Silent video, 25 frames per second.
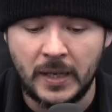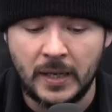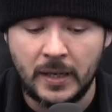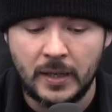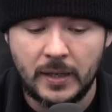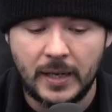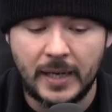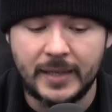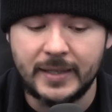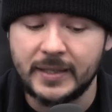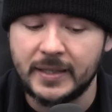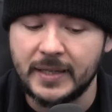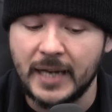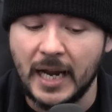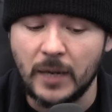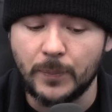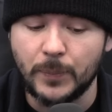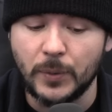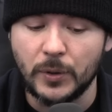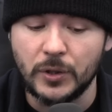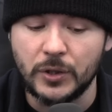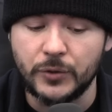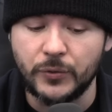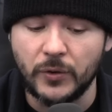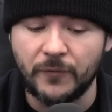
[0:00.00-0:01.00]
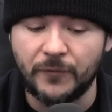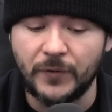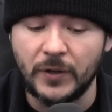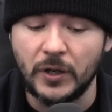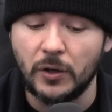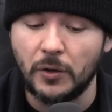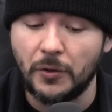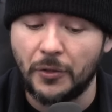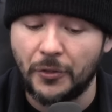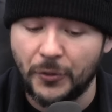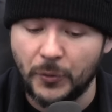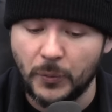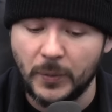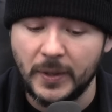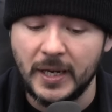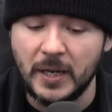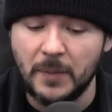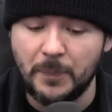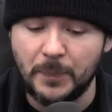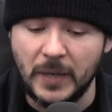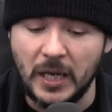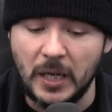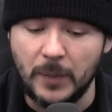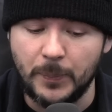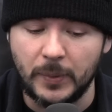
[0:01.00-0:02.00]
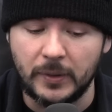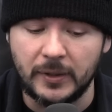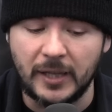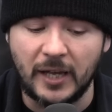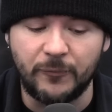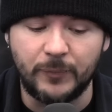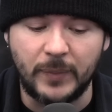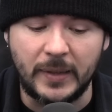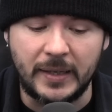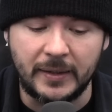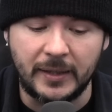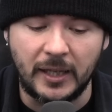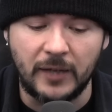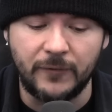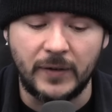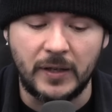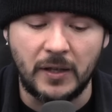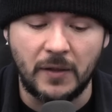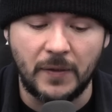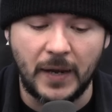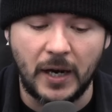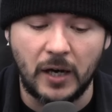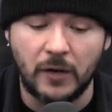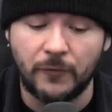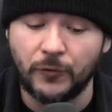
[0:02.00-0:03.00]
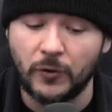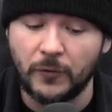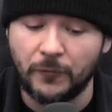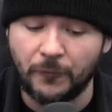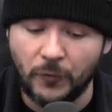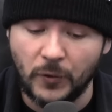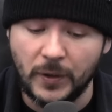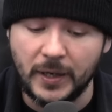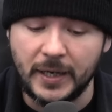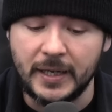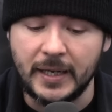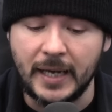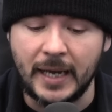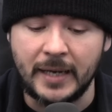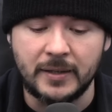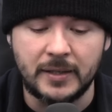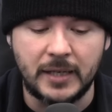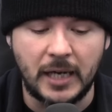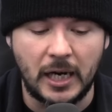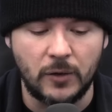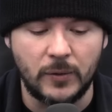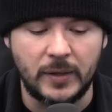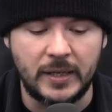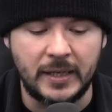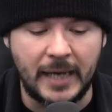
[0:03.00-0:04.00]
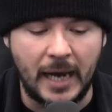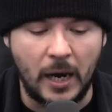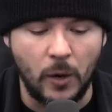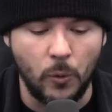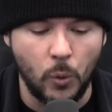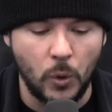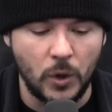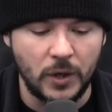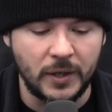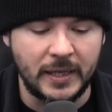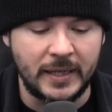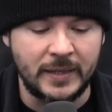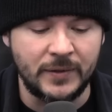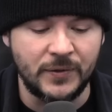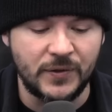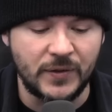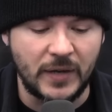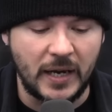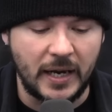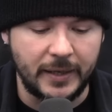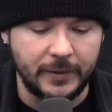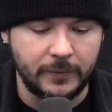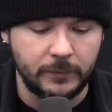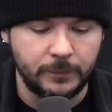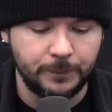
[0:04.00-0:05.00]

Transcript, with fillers: as neighbors reveal three people have been living there for free and carrying out work inside.